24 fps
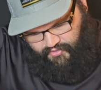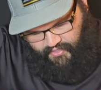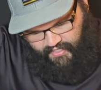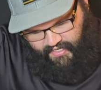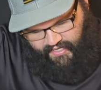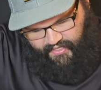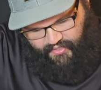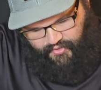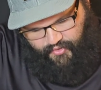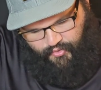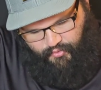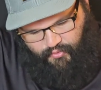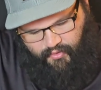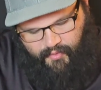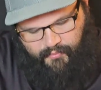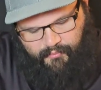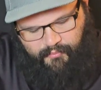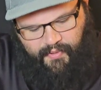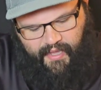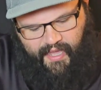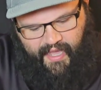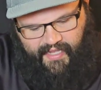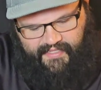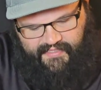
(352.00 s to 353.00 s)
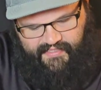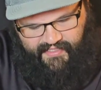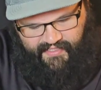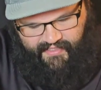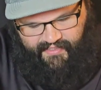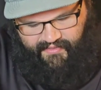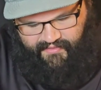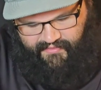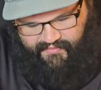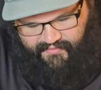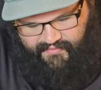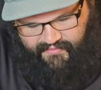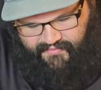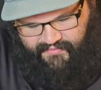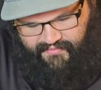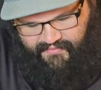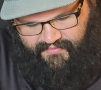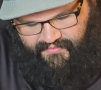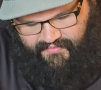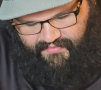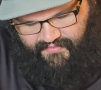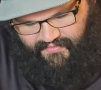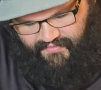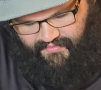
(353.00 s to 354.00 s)
trying a new unboxing,
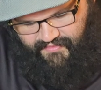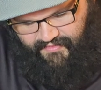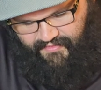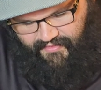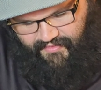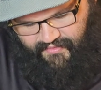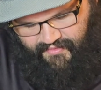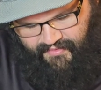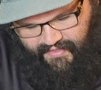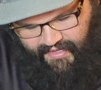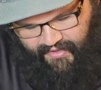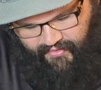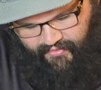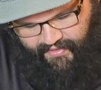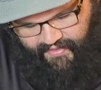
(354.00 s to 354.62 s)
or